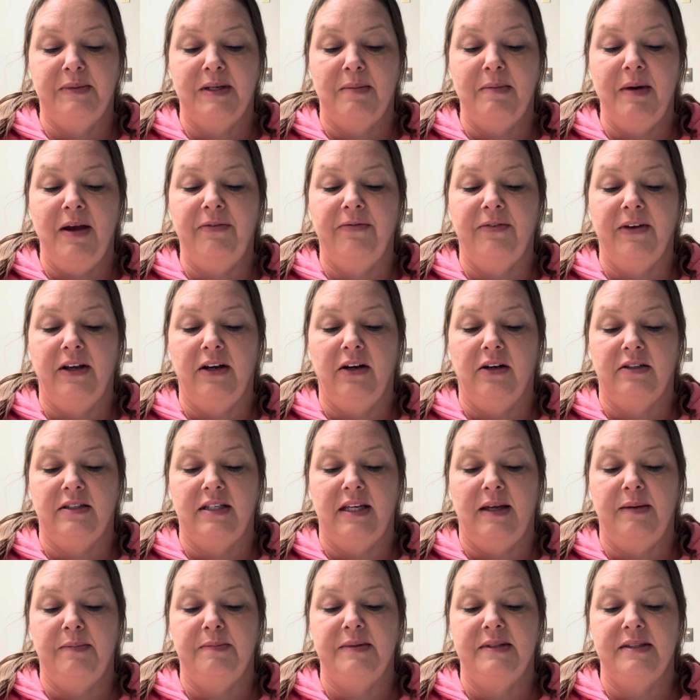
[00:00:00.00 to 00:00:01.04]
at my
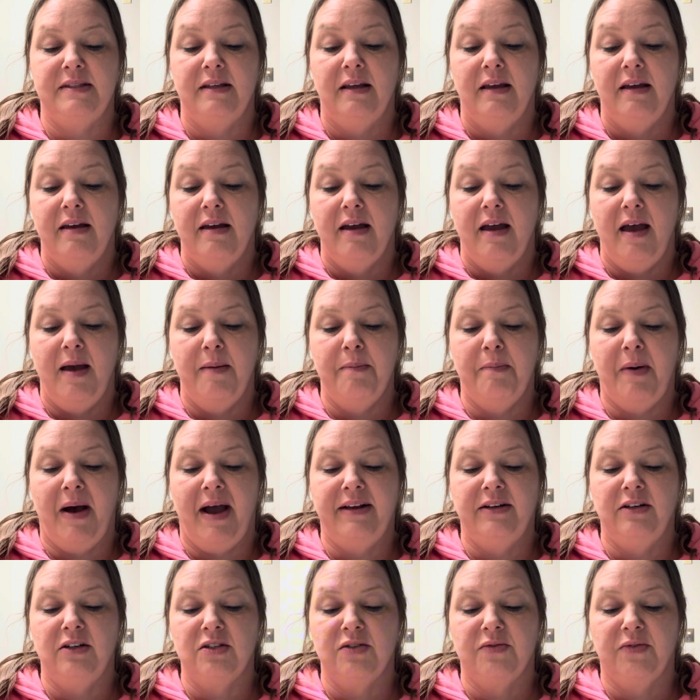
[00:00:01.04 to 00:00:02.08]
fingertips and
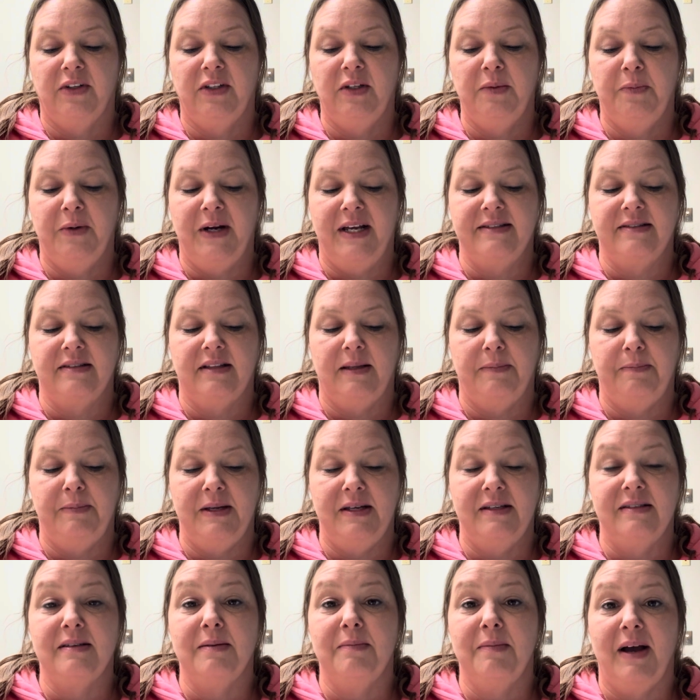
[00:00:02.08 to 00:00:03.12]
binders full of press
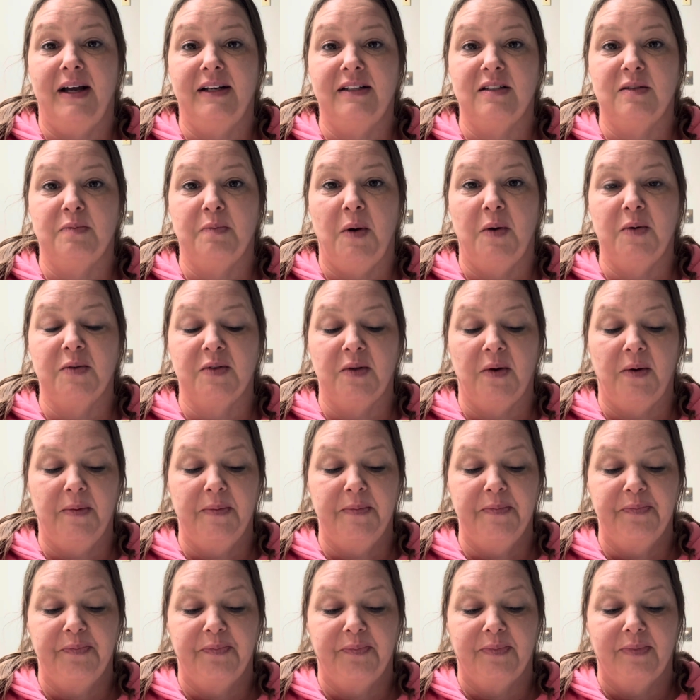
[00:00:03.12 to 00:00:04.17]
clippings at my disposal.
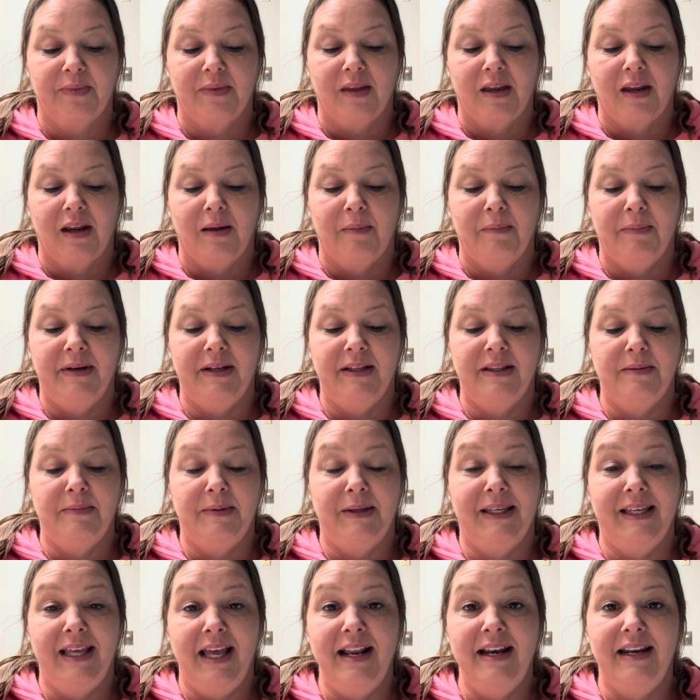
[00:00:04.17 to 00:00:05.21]
But in the
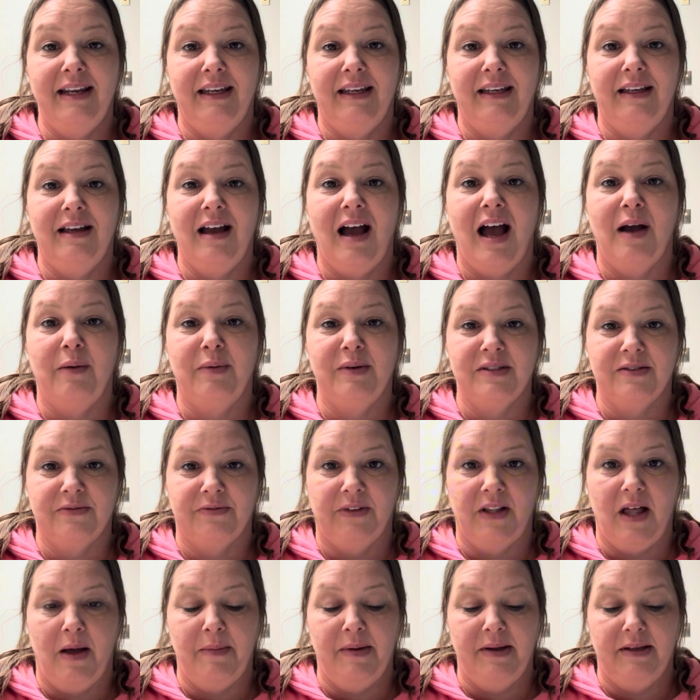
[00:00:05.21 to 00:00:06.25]
beginning, I was
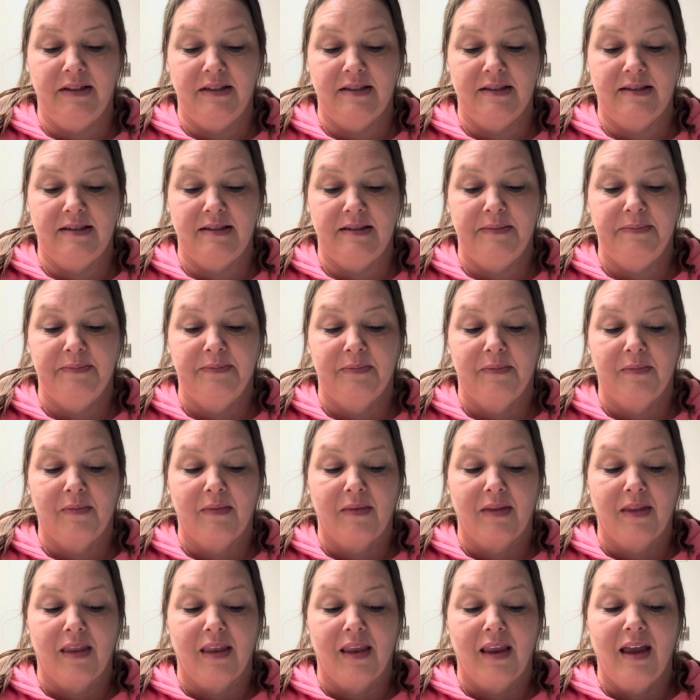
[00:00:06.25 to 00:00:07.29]
flummoxed.
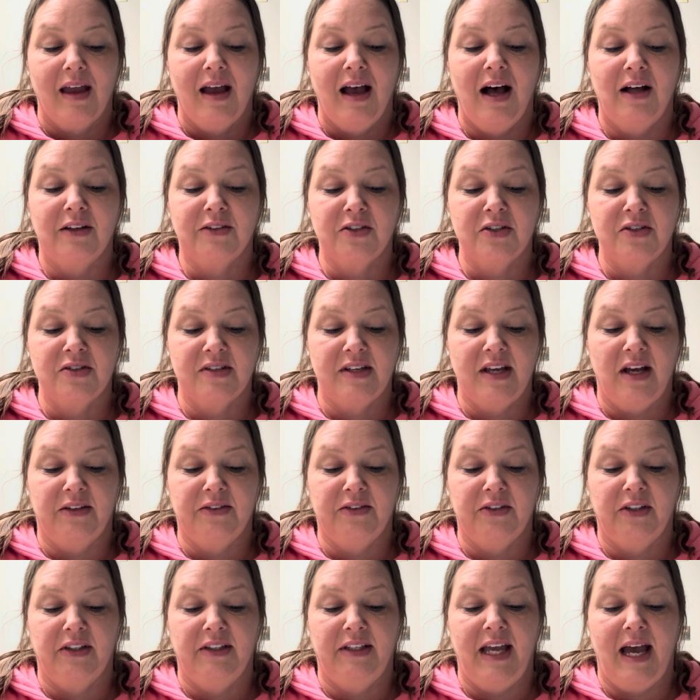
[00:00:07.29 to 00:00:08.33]
Helter
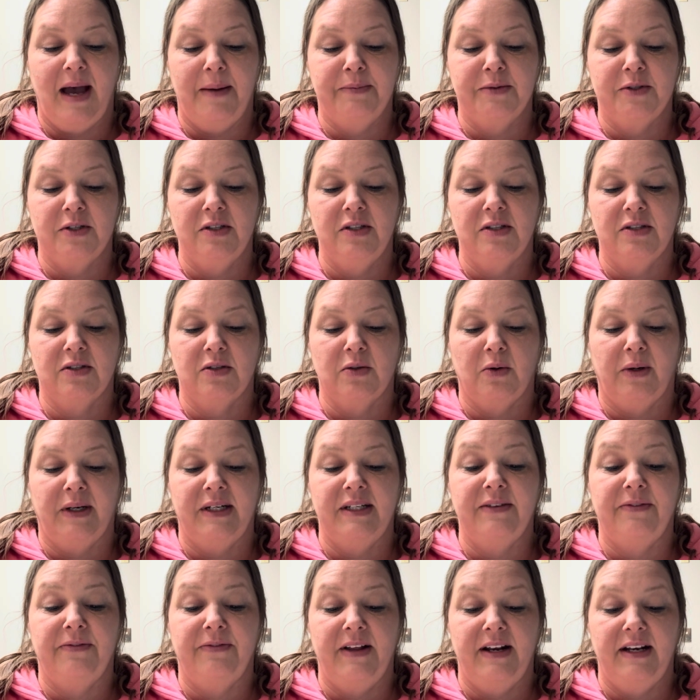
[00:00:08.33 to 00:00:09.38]
Skelter had captured the story
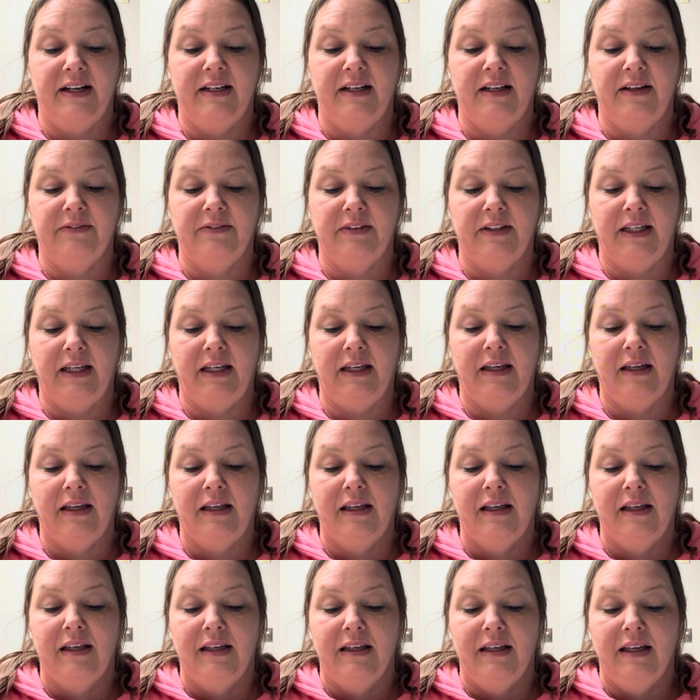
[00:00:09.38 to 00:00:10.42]
definitively.
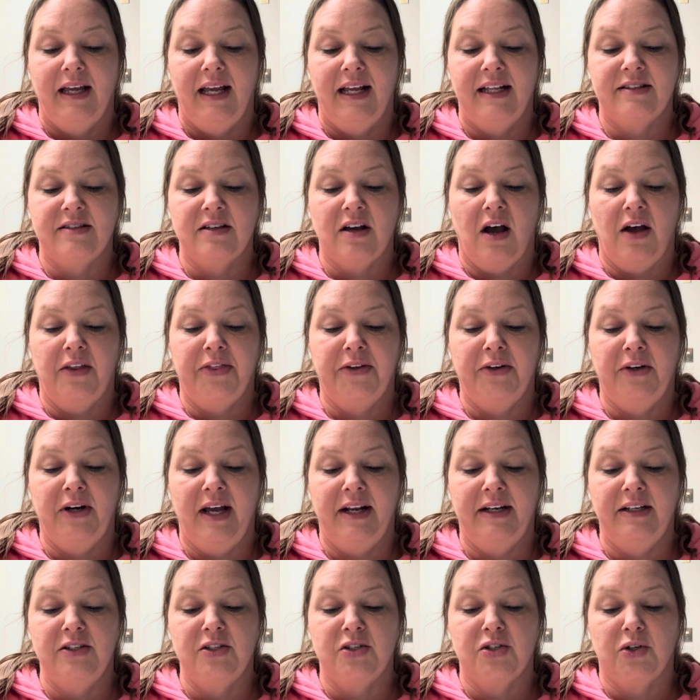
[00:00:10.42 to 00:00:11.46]
Its author
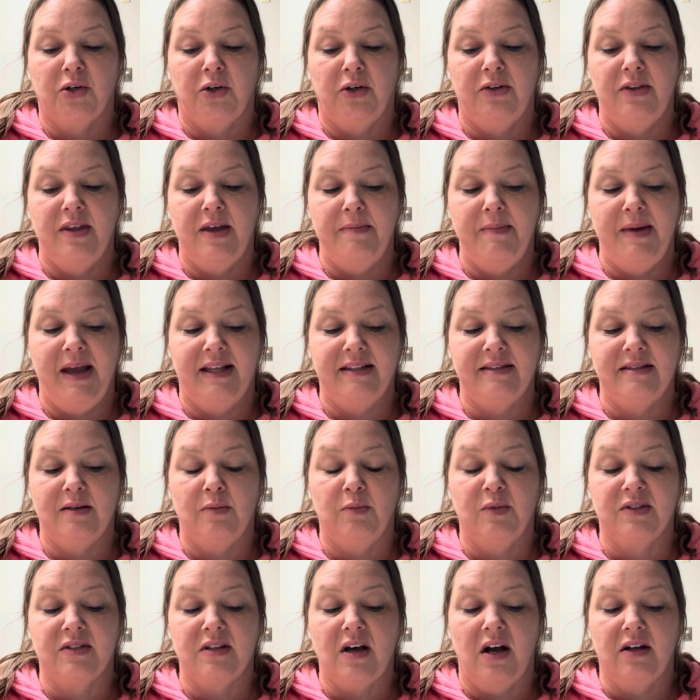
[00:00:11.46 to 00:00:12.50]
had ensured that Manson
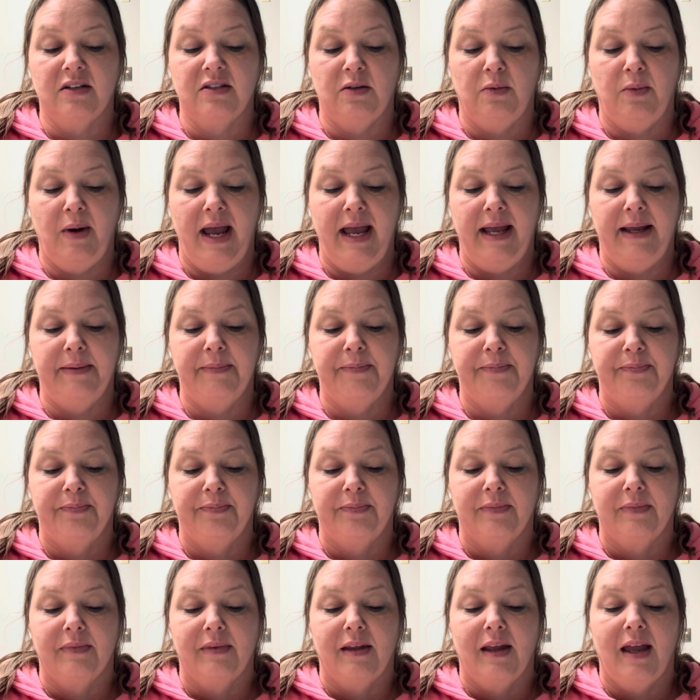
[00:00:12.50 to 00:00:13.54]
was locked away.
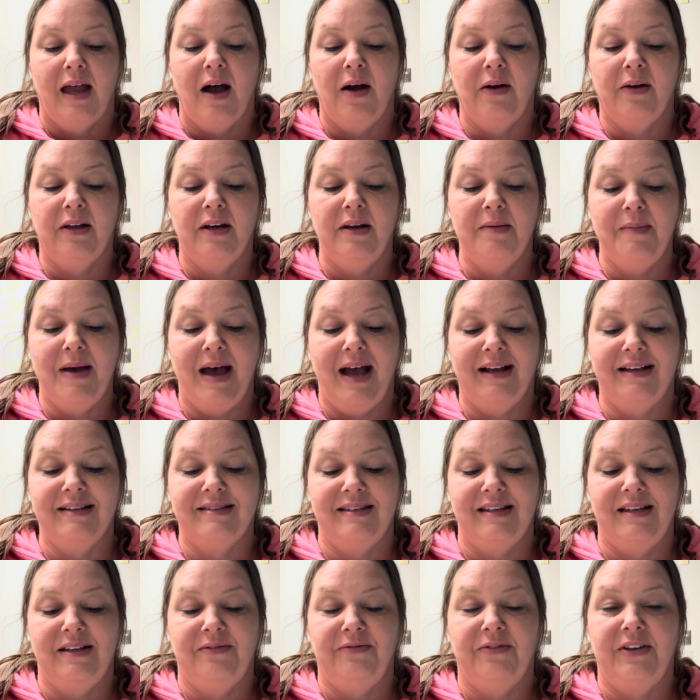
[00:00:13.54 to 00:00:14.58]
How could a
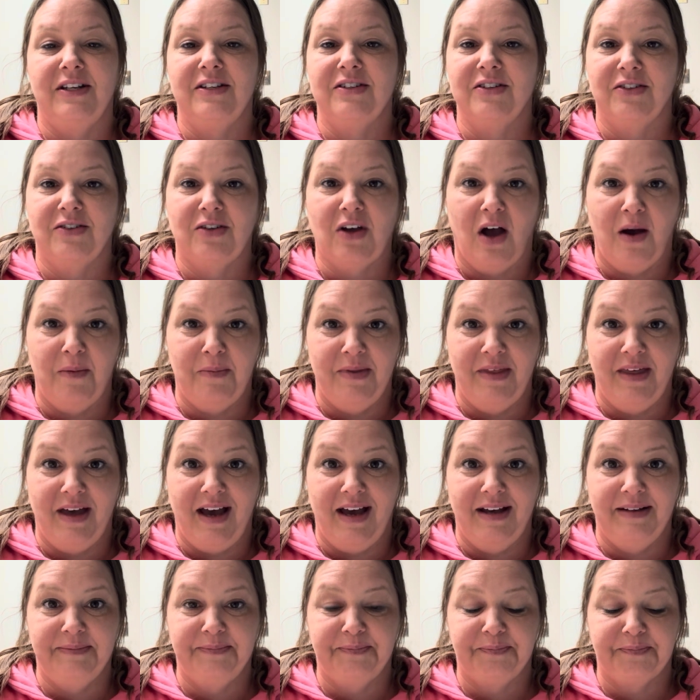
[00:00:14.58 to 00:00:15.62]
magazine feature top that?